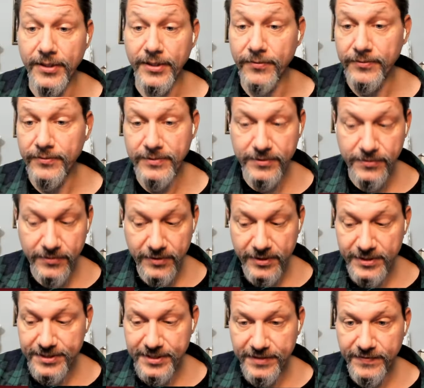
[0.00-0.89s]
do
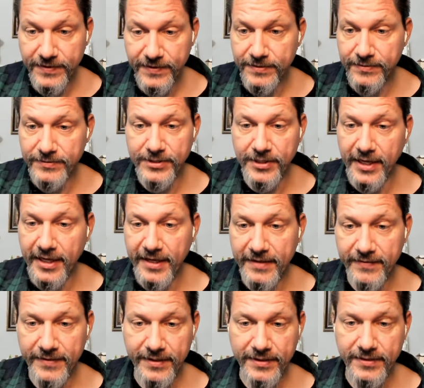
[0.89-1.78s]
this if you're
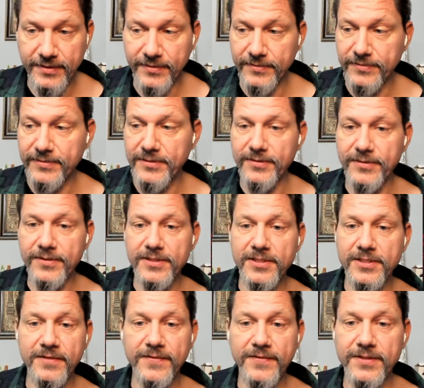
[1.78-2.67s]
driving. Don't do
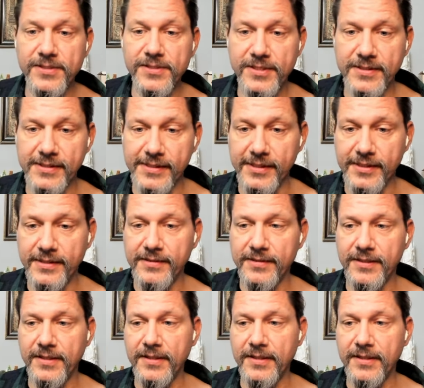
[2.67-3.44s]
this if you're sick.